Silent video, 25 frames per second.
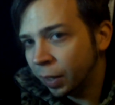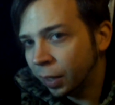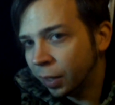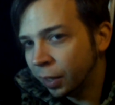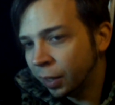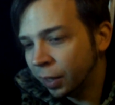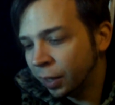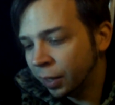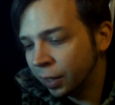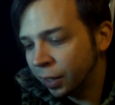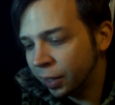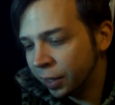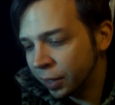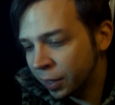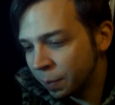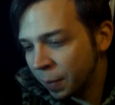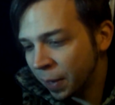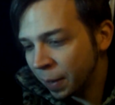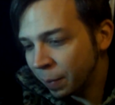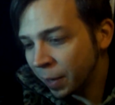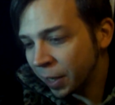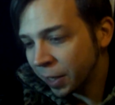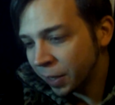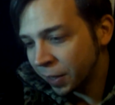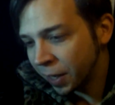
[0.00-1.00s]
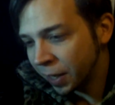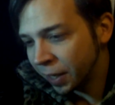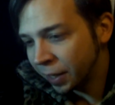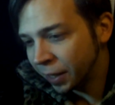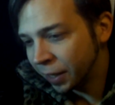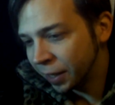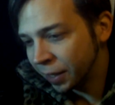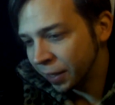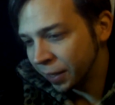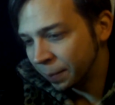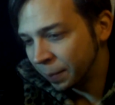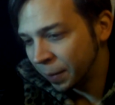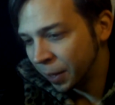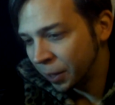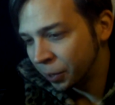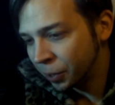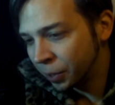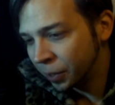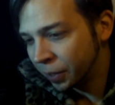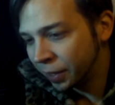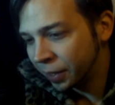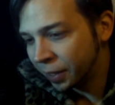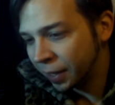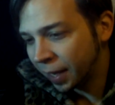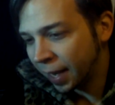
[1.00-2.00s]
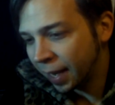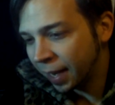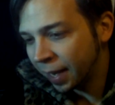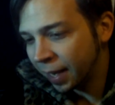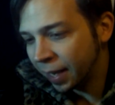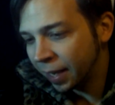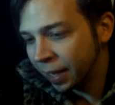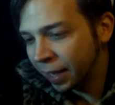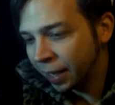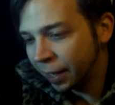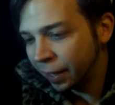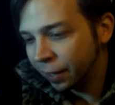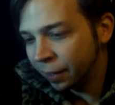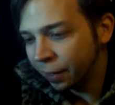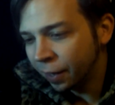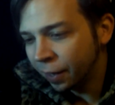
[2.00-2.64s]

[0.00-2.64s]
it's made by Sega, as I mentioned, and